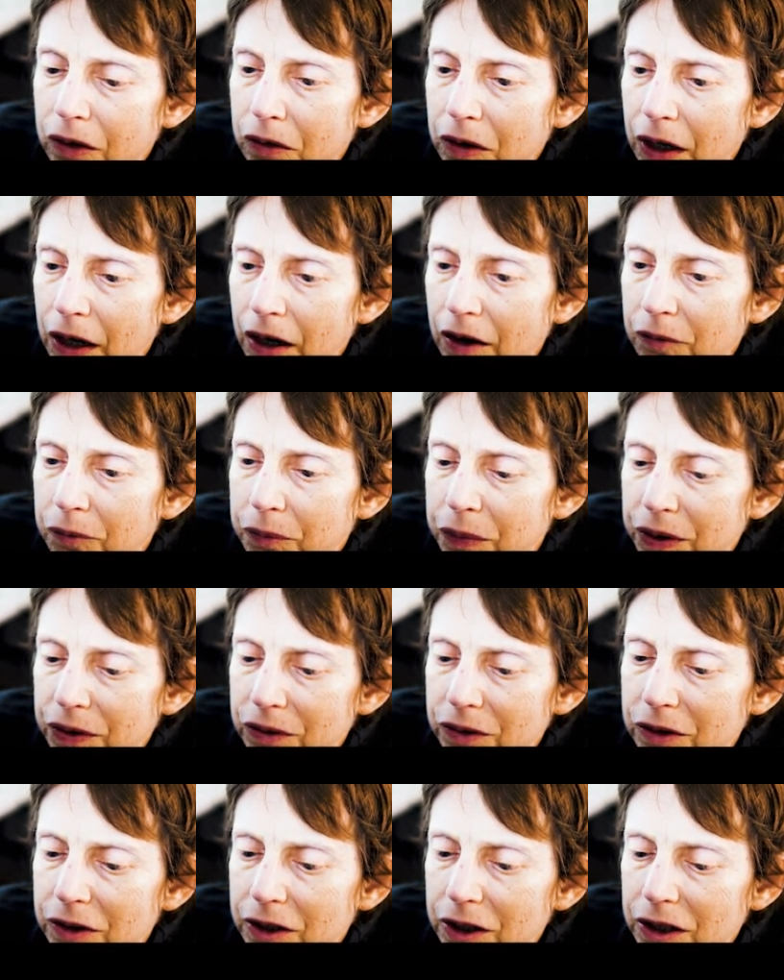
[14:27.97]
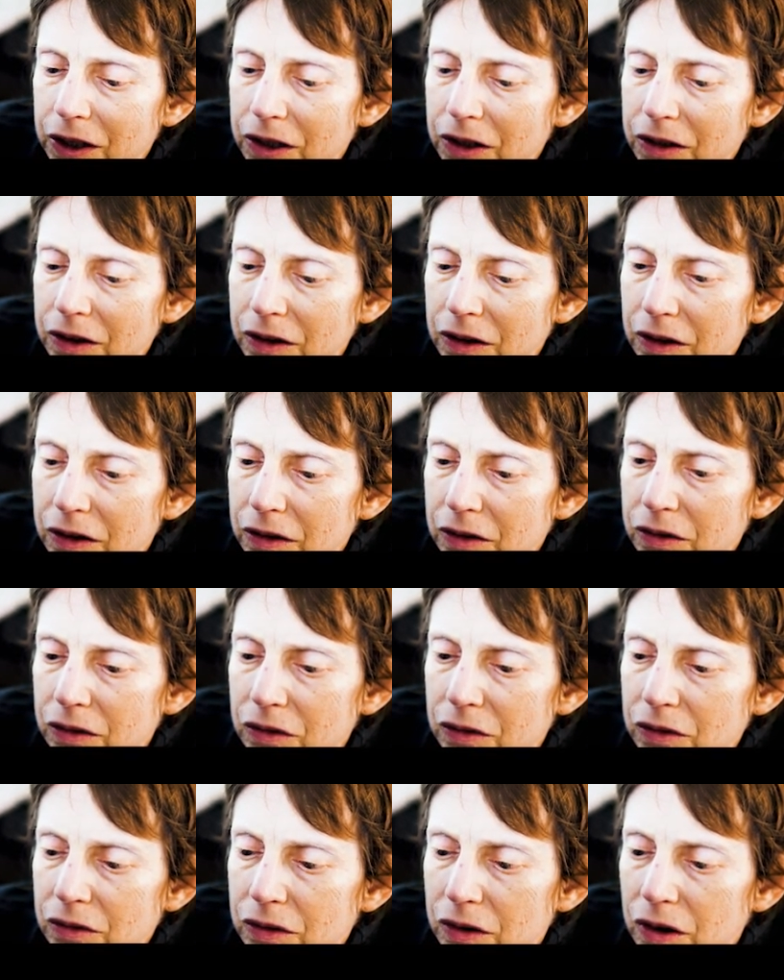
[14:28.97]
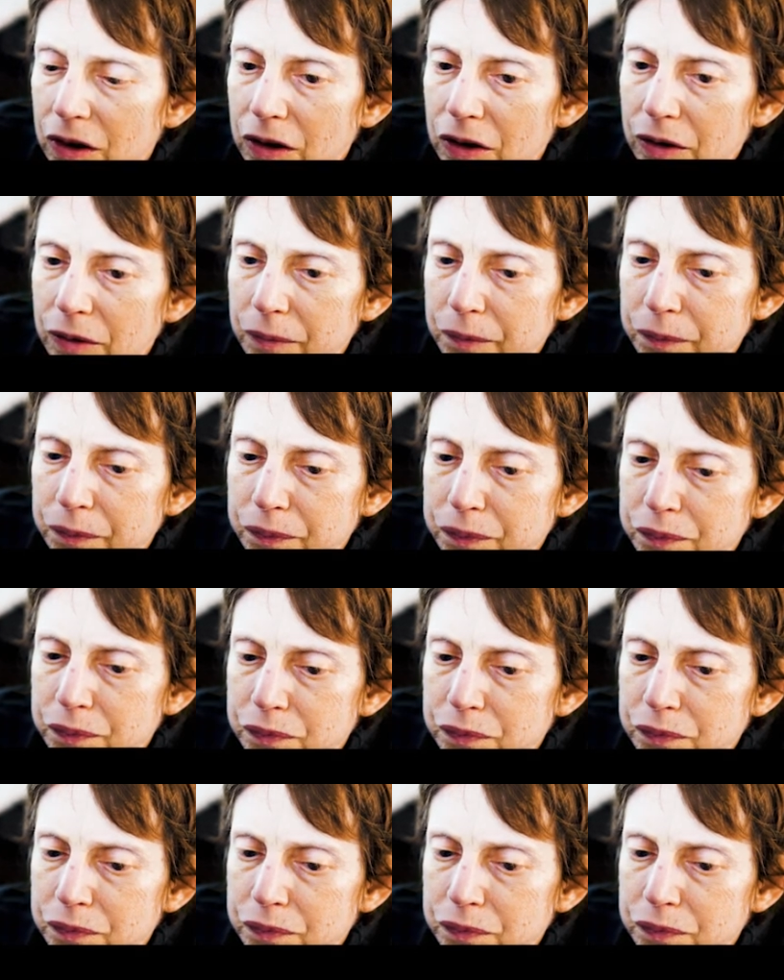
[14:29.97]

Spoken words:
have built in to